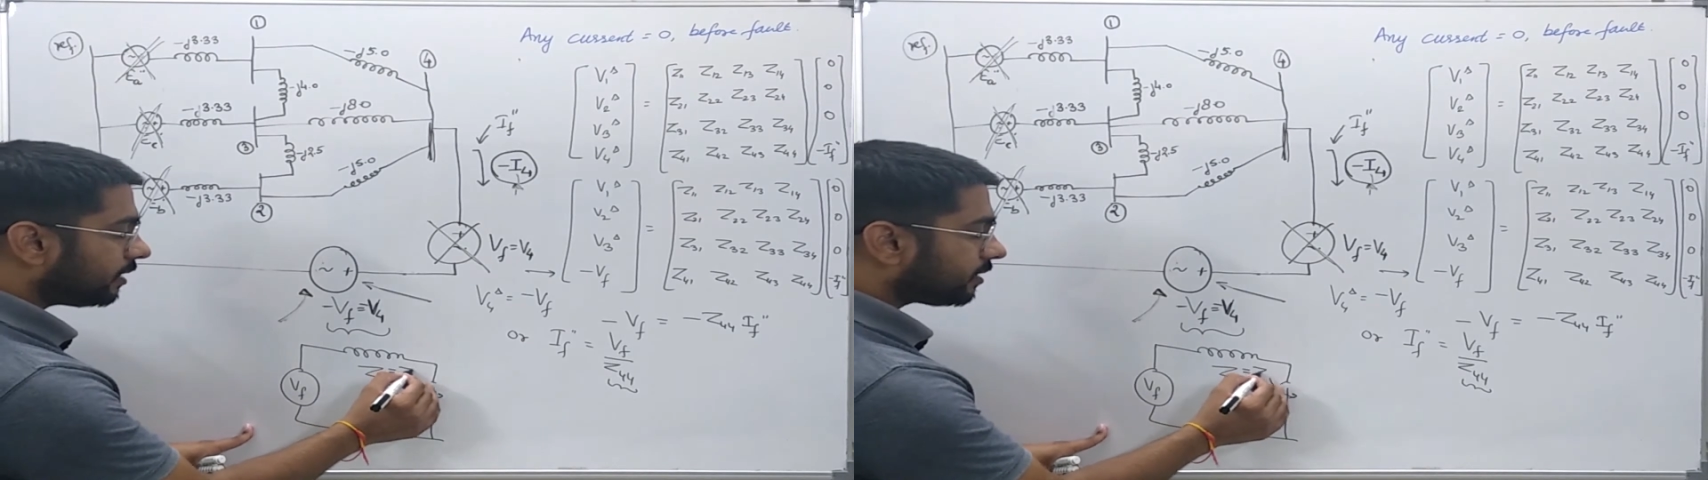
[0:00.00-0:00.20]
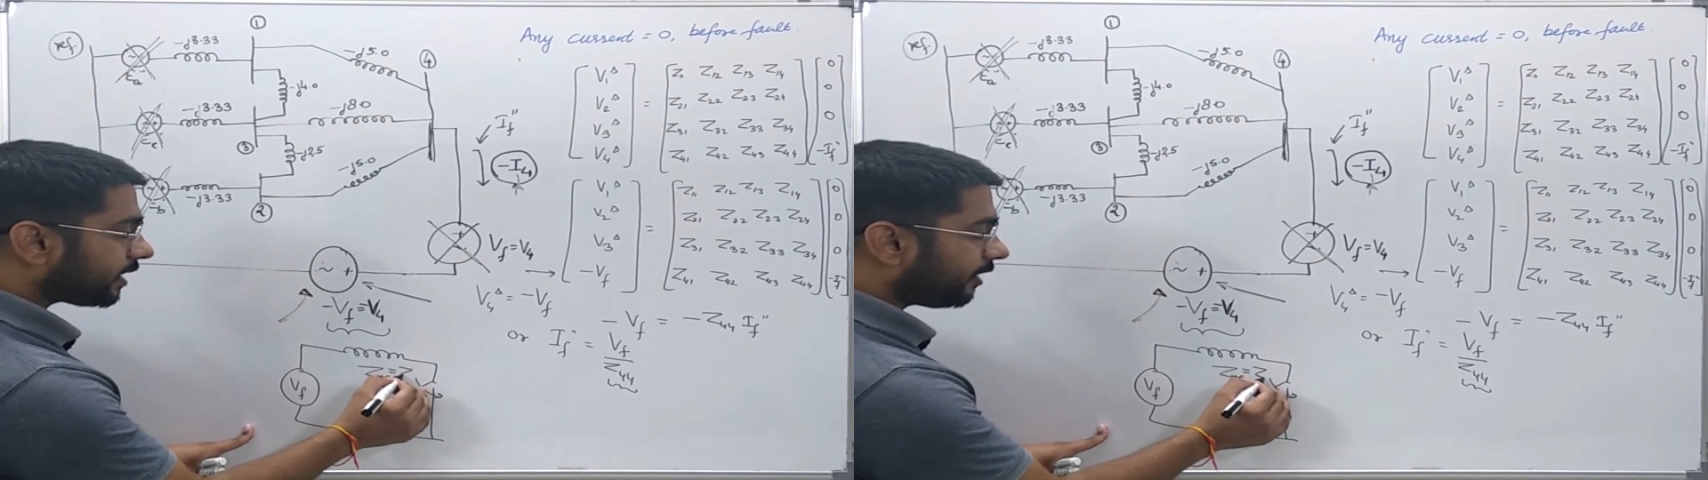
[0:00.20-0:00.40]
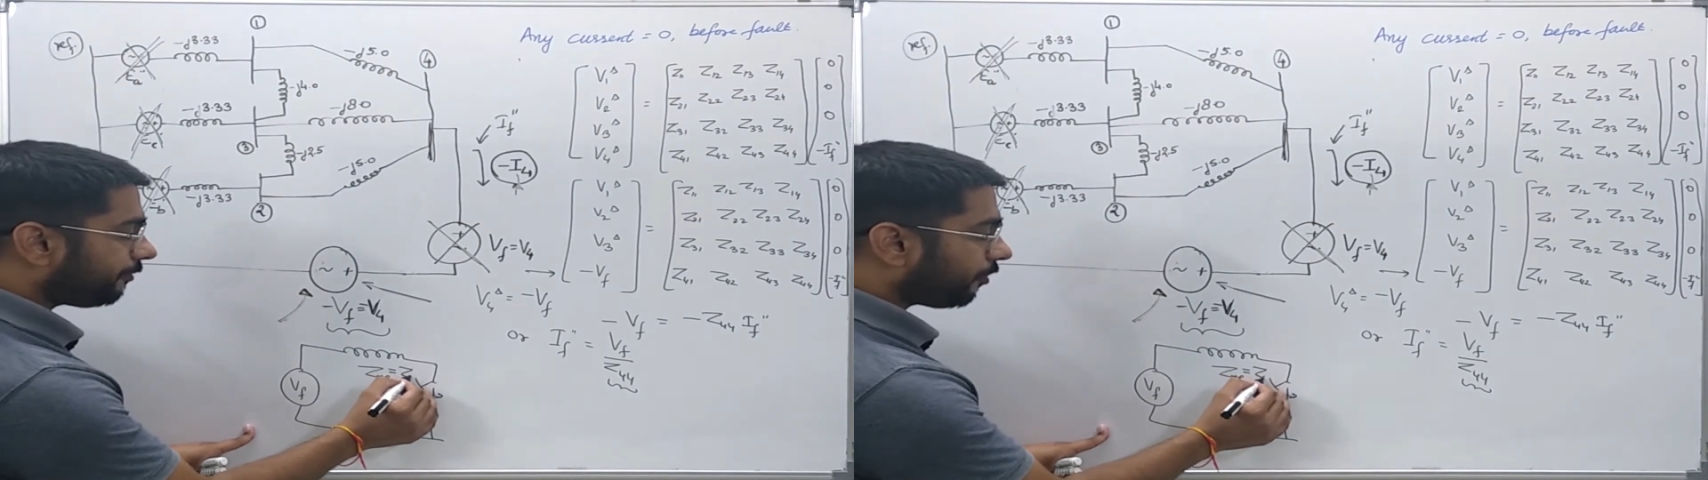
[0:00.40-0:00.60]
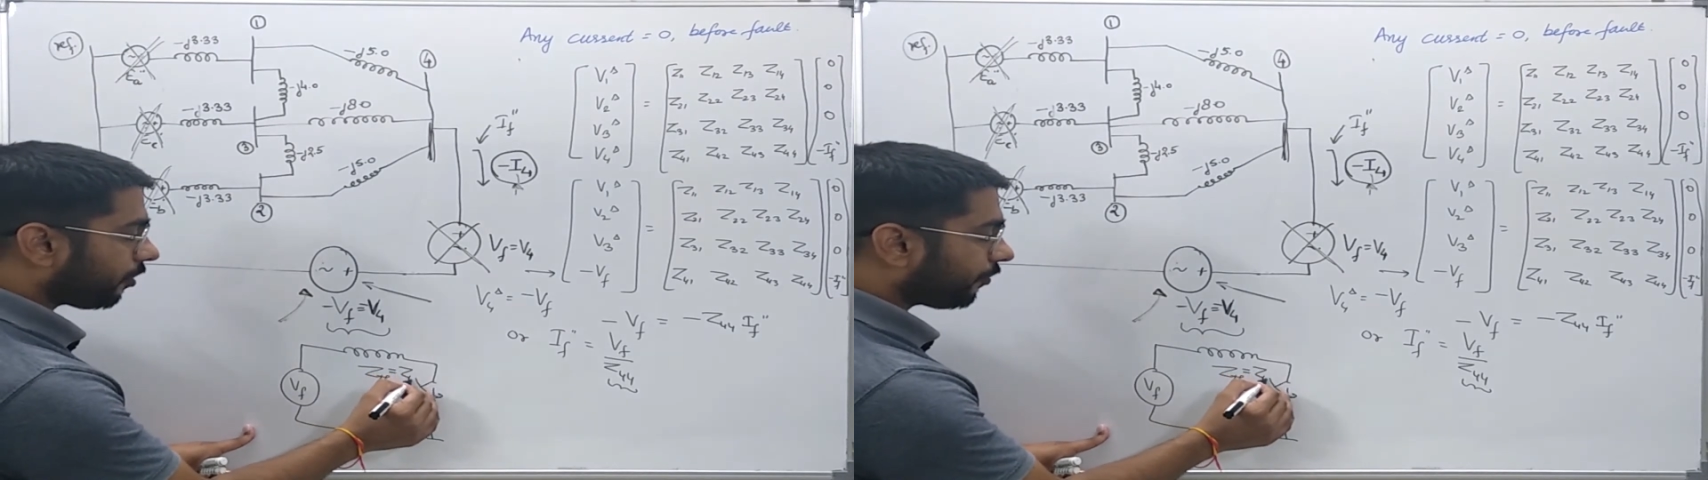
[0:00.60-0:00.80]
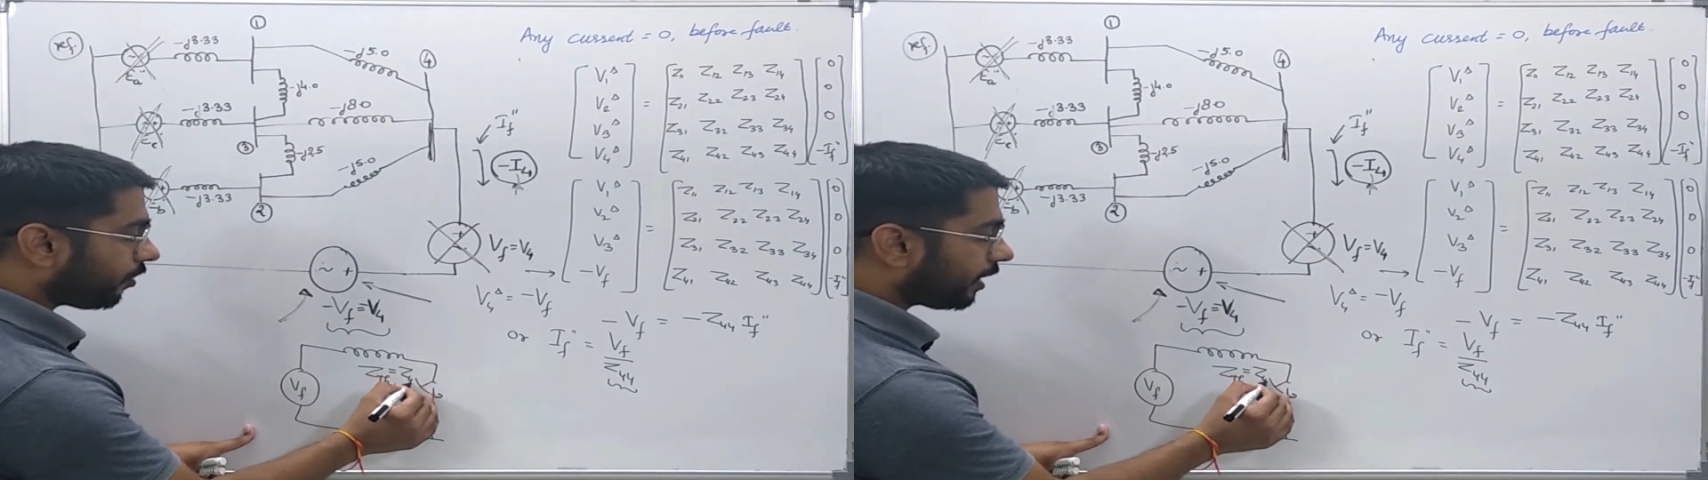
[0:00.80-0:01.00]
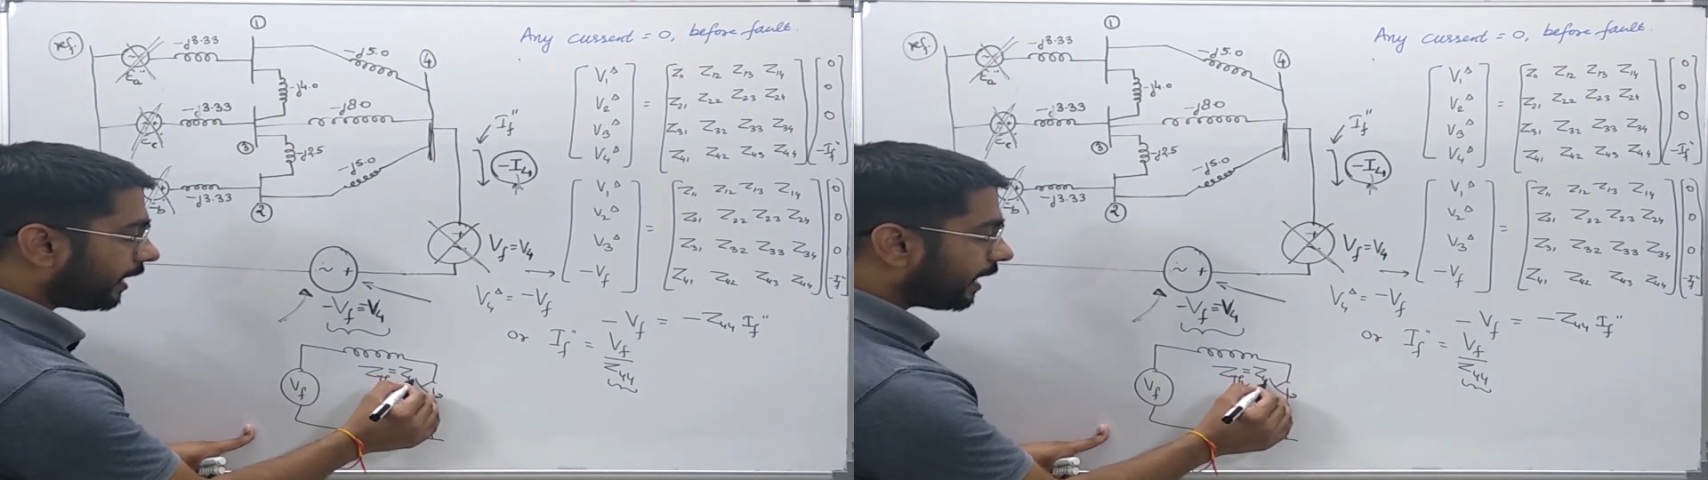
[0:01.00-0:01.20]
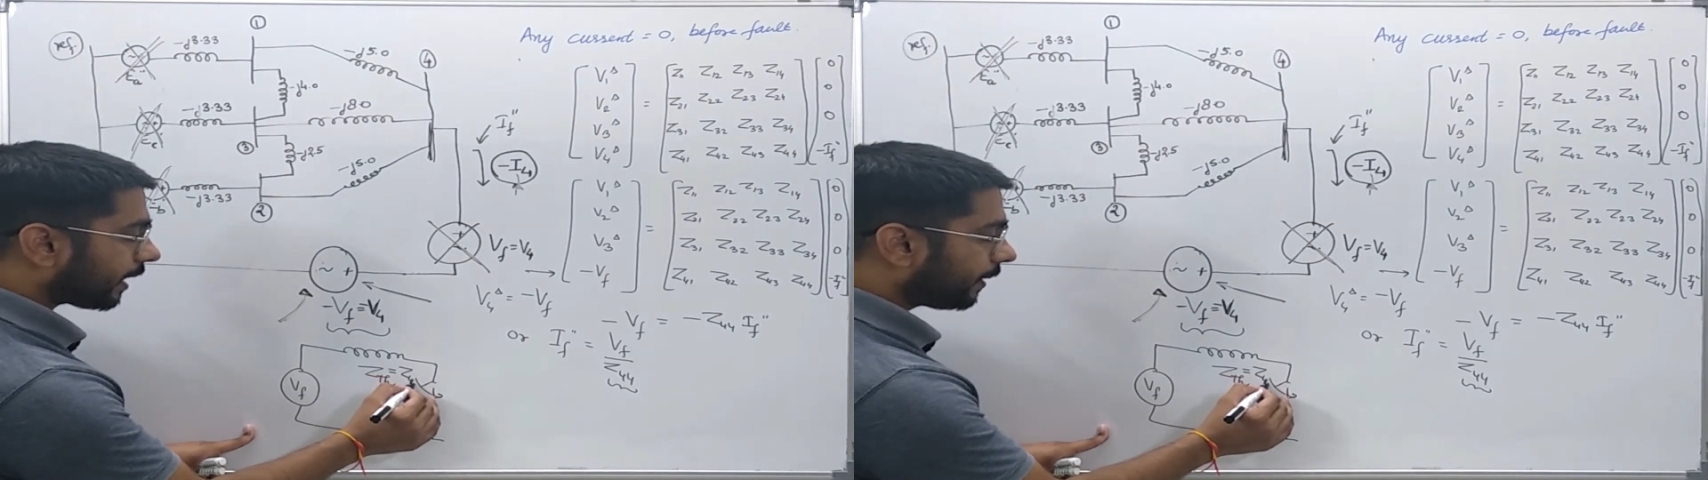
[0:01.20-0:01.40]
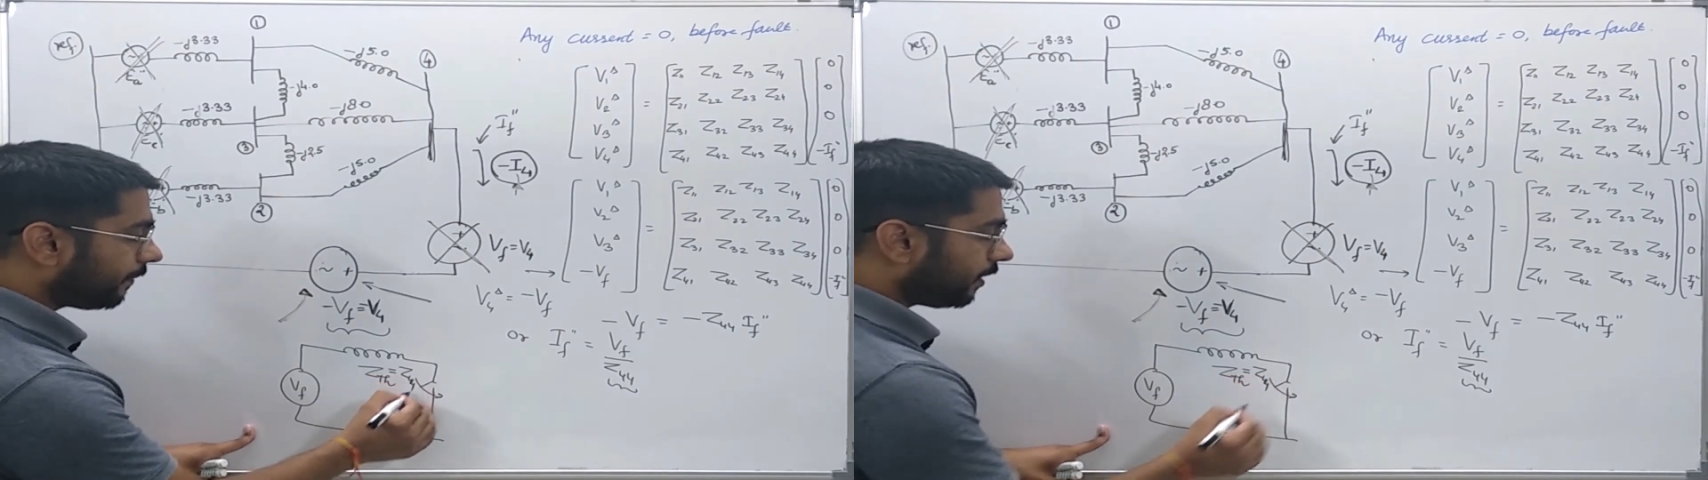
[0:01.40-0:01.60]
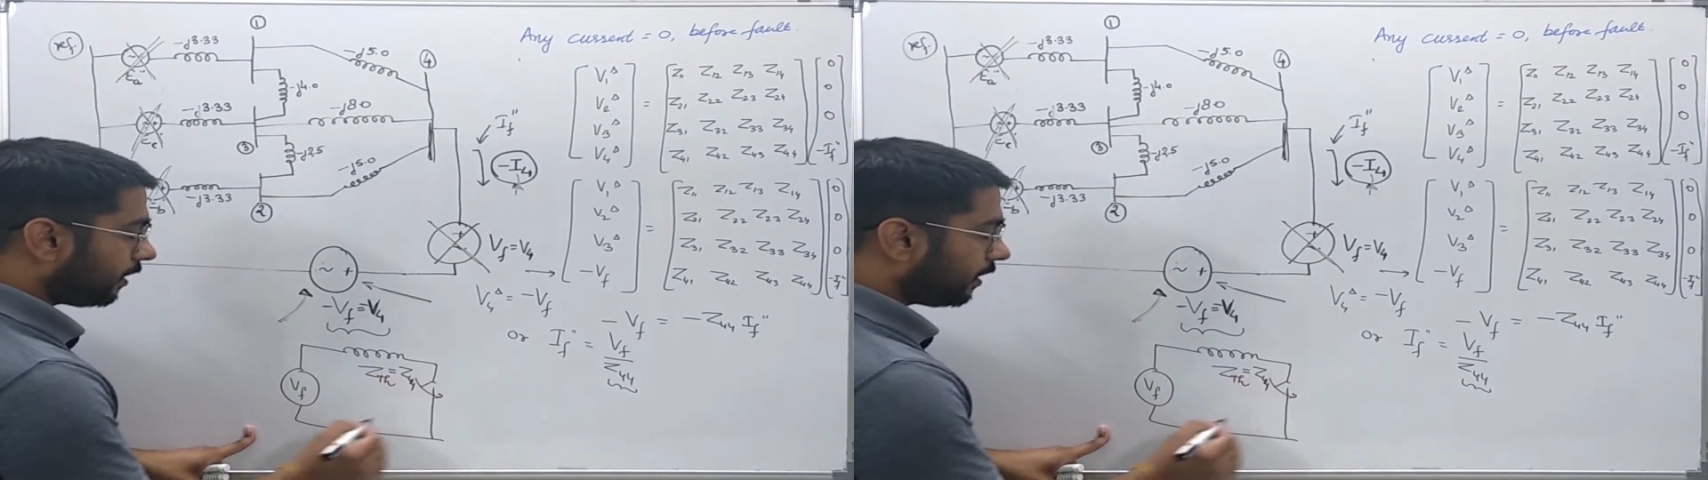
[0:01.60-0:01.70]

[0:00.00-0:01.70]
Z44 here.